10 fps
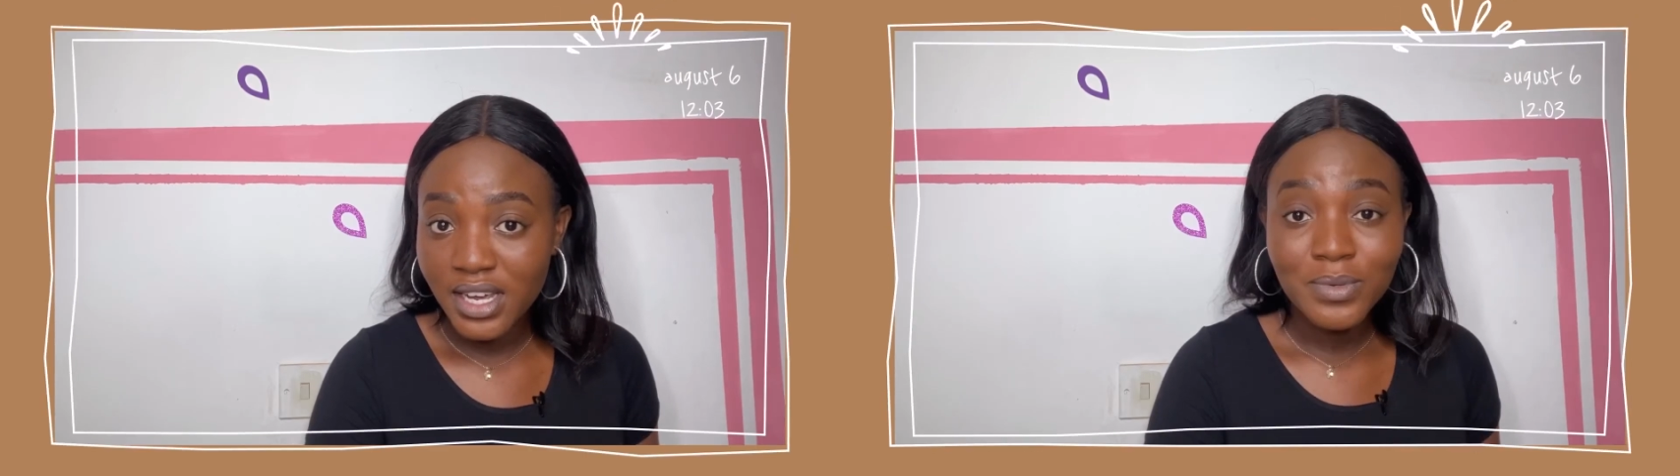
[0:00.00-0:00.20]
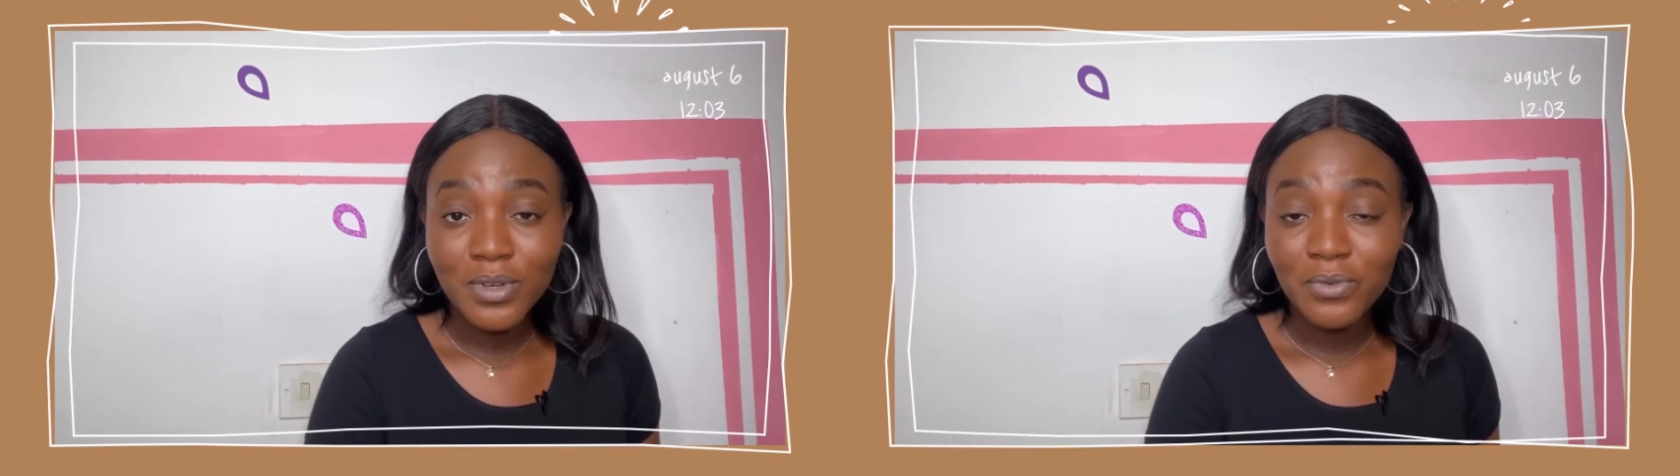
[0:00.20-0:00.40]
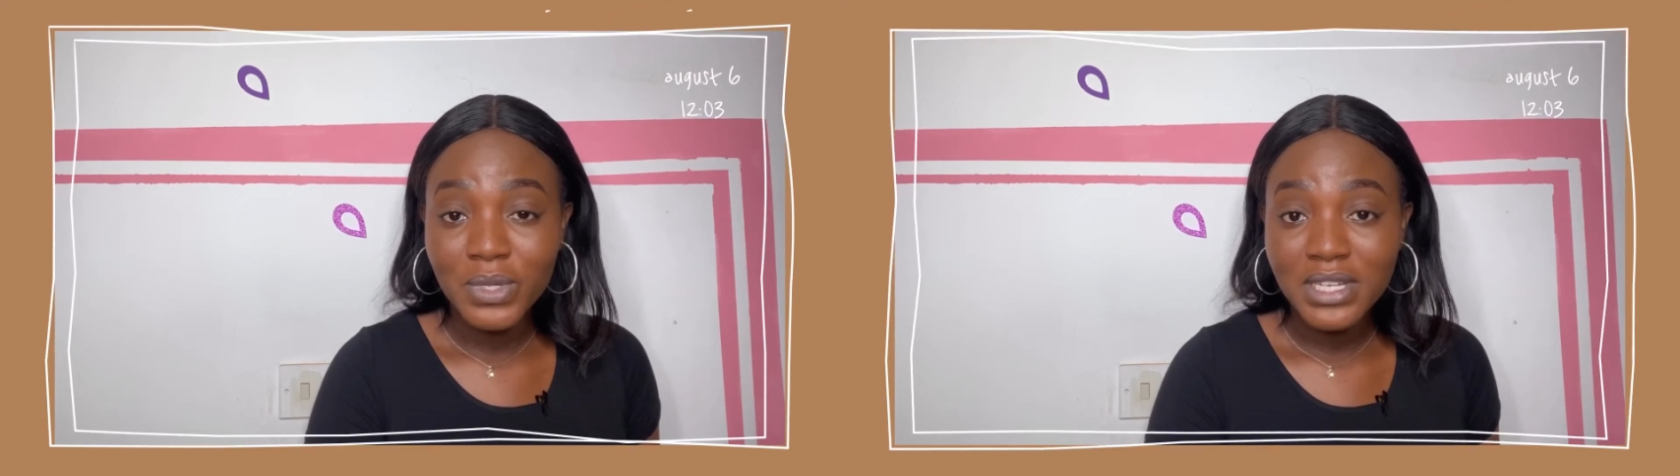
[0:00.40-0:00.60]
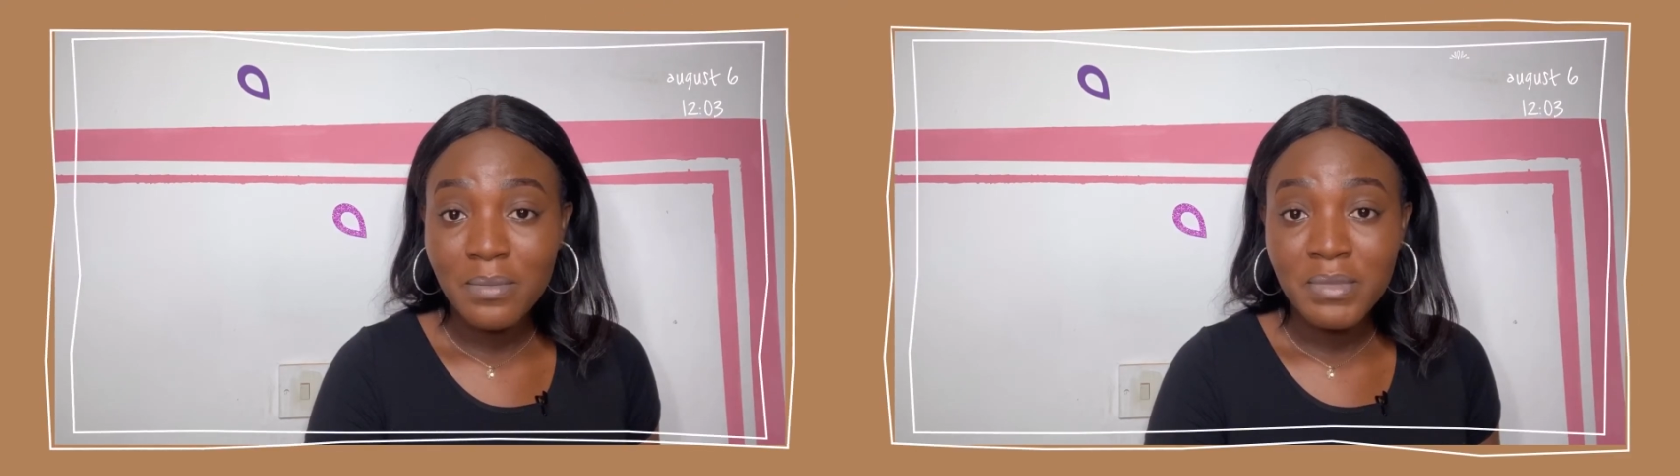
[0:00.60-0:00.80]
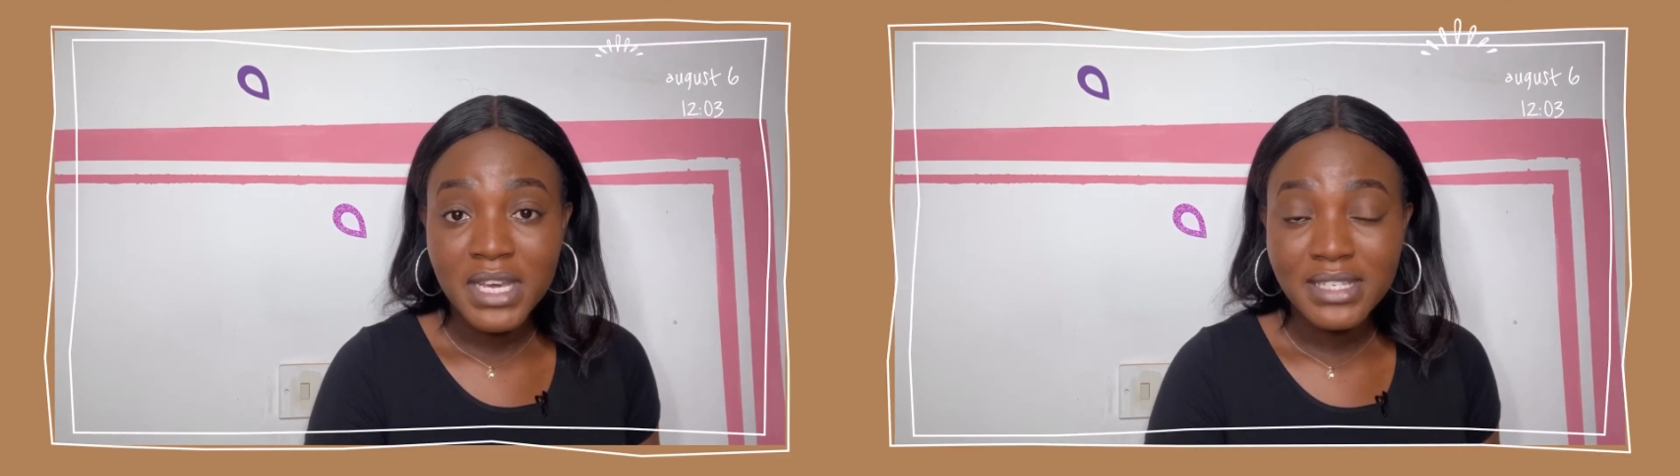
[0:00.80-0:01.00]
So water
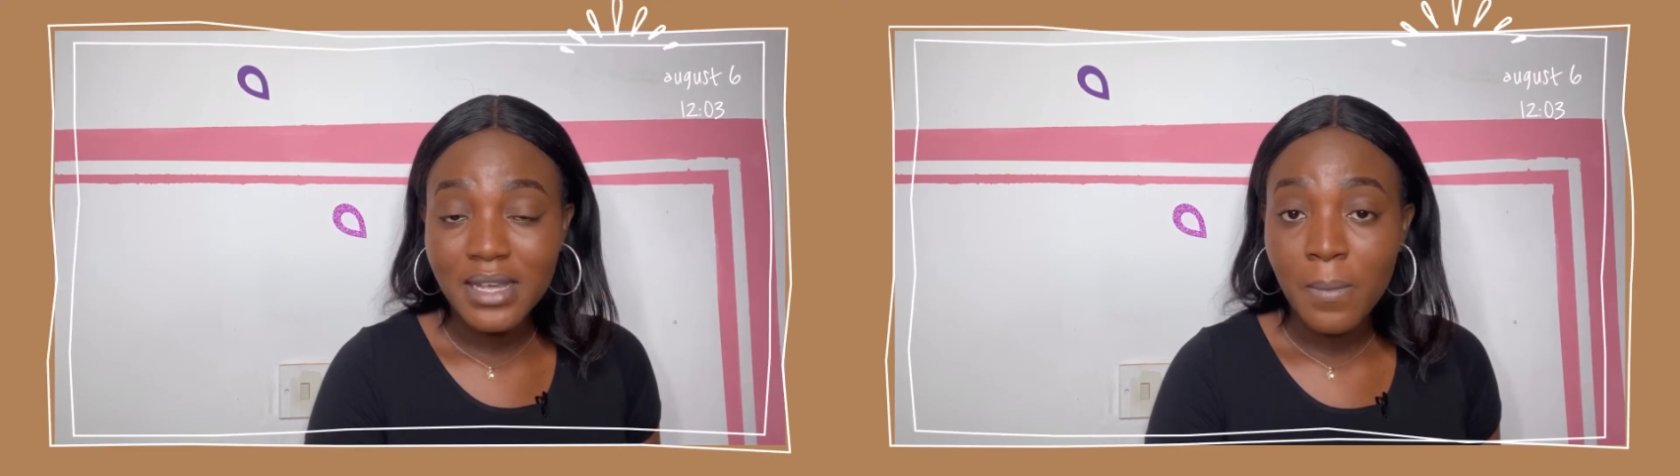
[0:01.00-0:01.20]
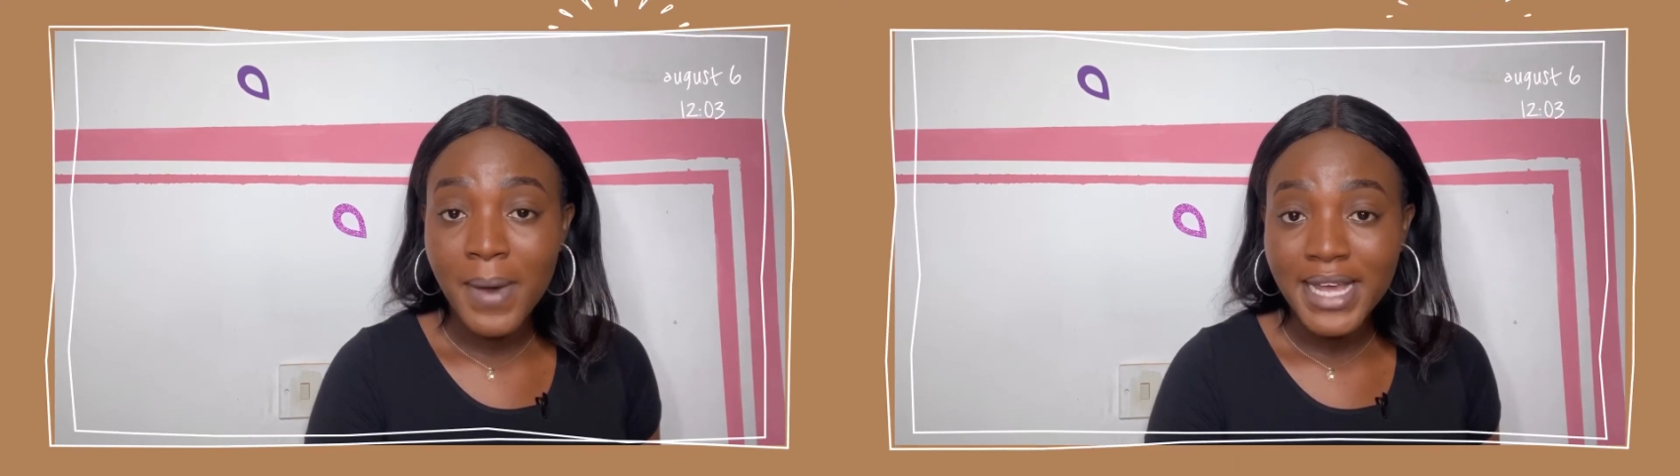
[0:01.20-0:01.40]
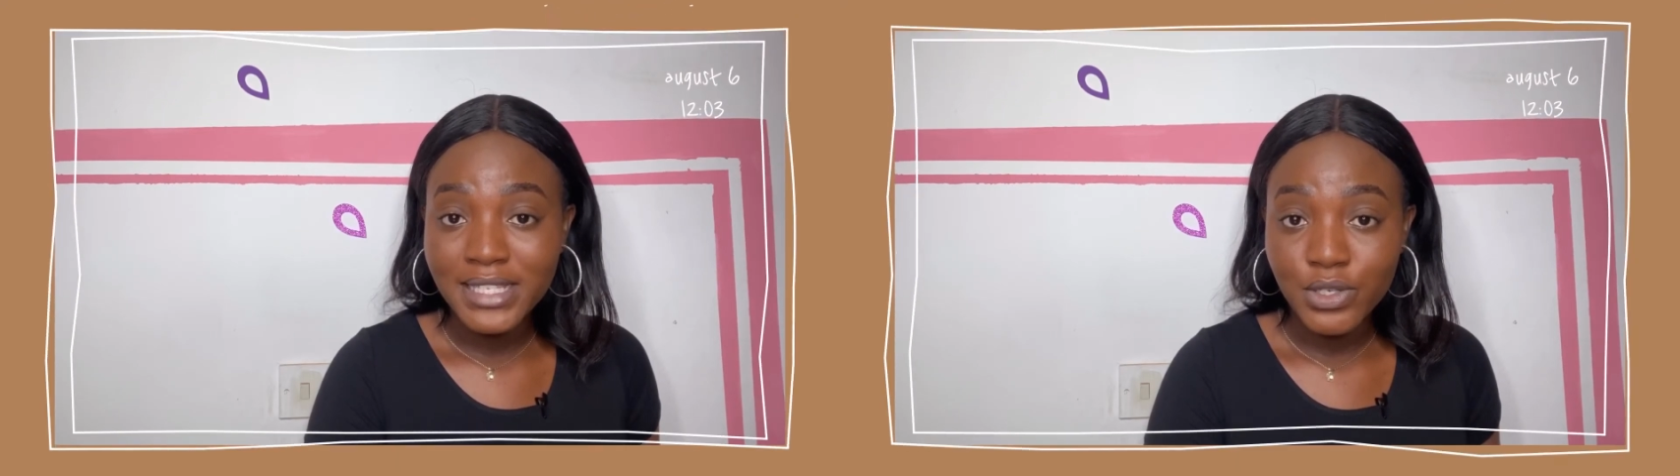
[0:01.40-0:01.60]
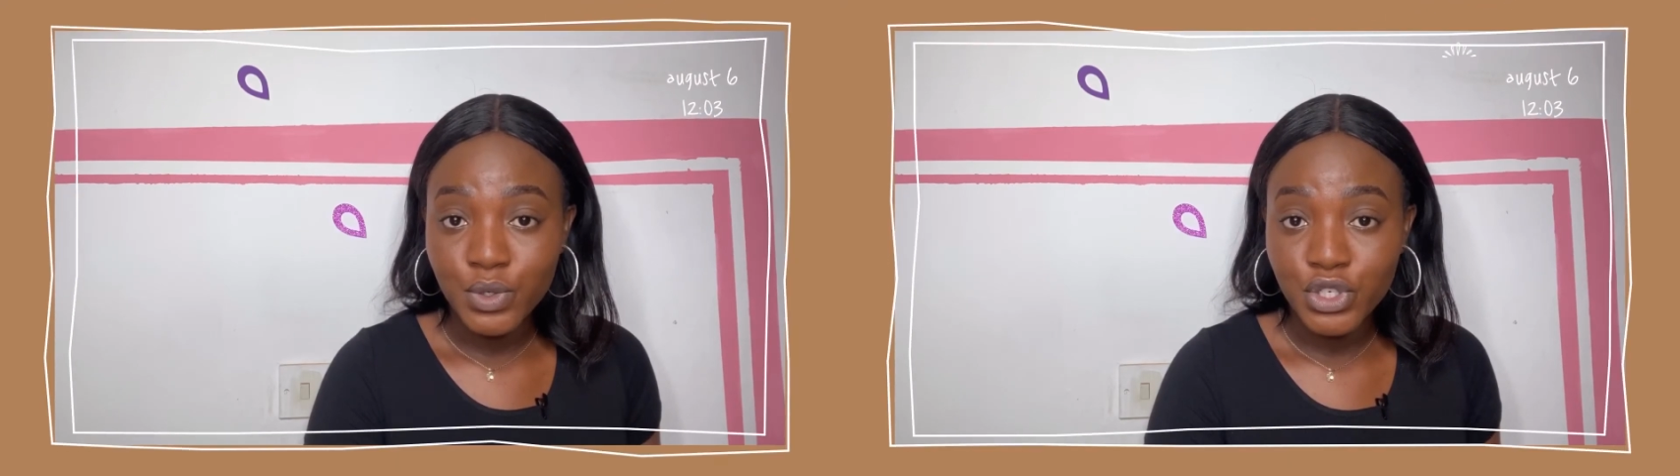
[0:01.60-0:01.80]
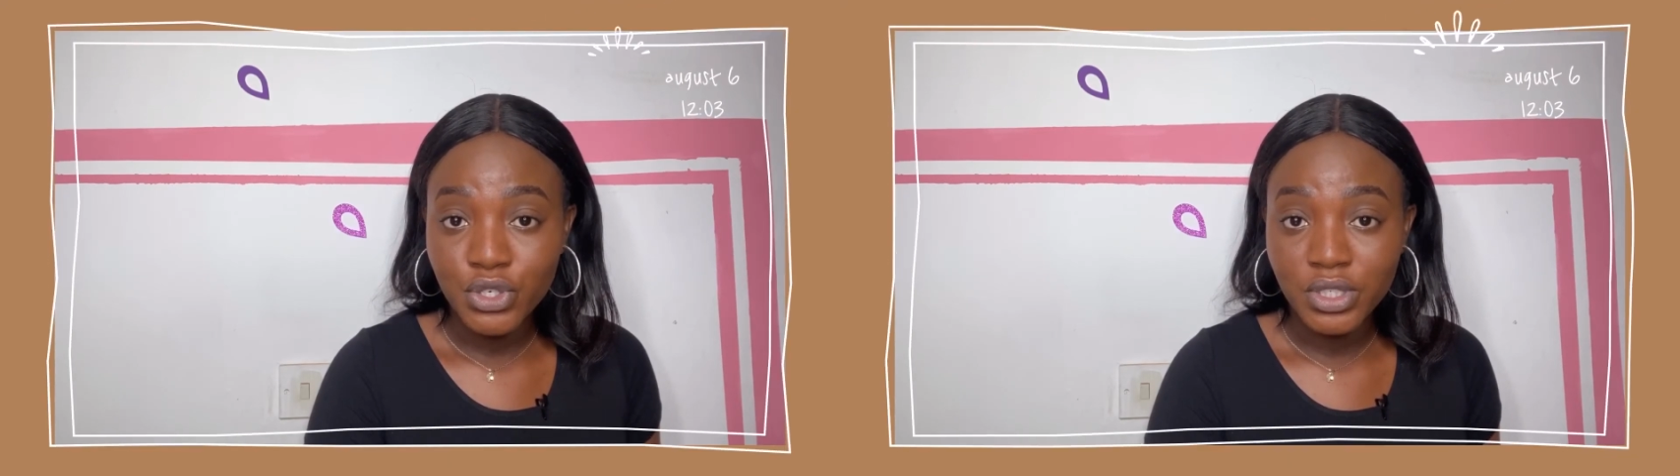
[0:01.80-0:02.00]
makes a mighty
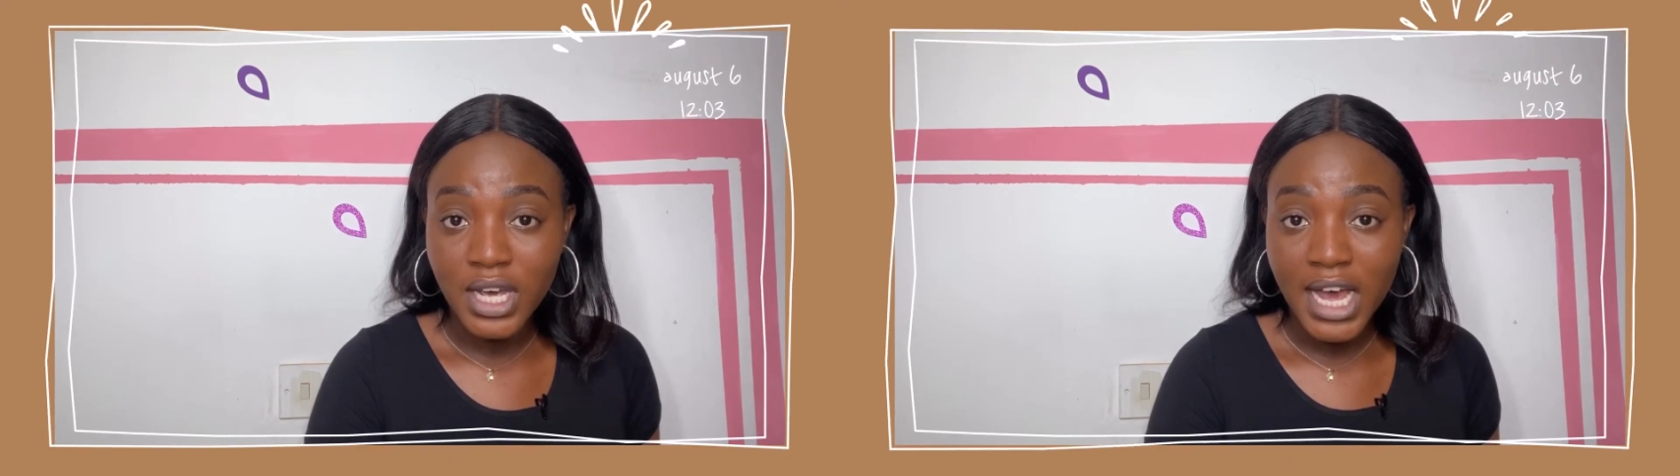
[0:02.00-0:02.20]
ocean.